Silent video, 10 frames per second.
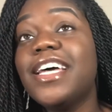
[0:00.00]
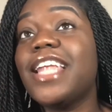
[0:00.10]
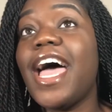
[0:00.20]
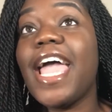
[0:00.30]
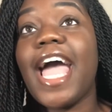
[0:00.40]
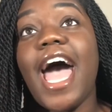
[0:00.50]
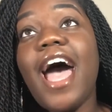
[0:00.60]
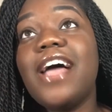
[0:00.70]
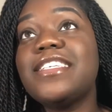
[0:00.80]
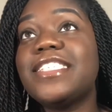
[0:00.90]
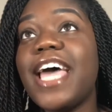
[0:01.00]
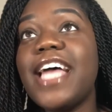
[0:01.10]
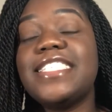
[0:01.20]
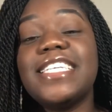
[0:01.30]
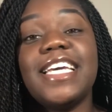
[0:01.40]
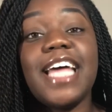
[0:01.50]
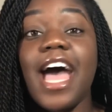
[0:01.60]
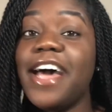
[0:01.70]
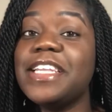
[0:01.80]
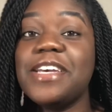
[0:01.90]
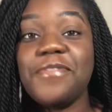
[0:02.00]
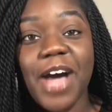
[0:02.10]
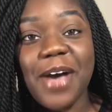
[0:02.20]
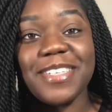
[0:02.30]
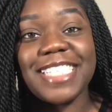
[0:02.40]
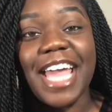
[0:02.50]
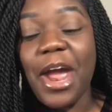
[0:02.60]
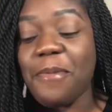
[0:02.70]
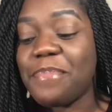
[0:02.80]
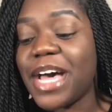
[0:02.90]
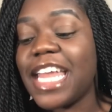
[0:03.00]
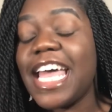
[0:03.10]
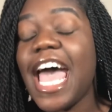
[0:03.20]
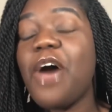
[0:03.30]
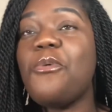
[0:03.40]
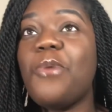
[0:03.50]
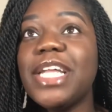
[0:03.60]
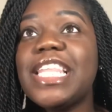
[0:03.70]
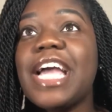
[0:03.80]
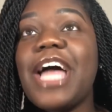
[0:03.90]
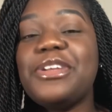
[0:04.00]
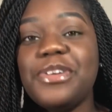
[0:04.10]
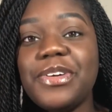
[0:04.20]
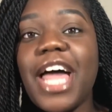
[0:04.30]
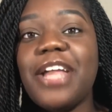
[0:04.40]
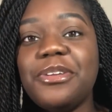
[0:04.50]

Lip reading: Like, I just had to get it how I live while I was there. But one thing I do